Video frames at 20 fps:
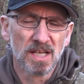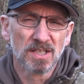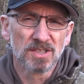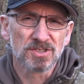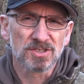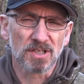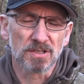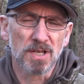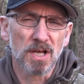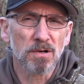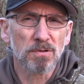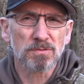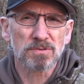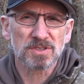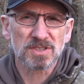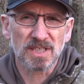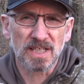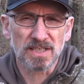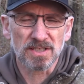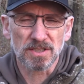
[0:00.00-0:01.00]
So don't
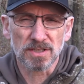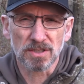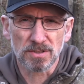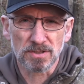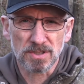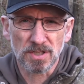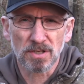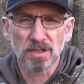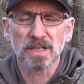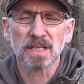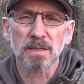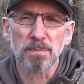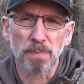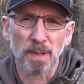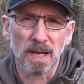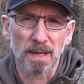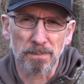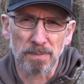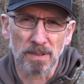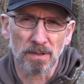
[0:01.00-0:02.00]
set your turkey
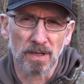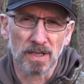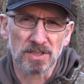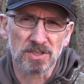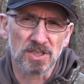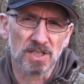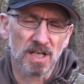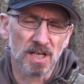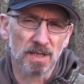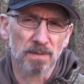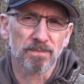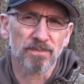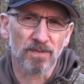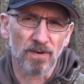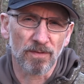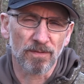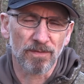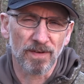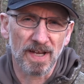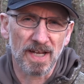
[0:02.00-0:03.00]
population up
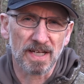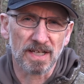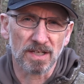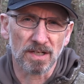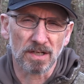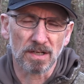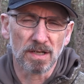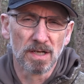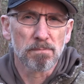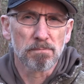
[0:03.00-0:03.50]
for failure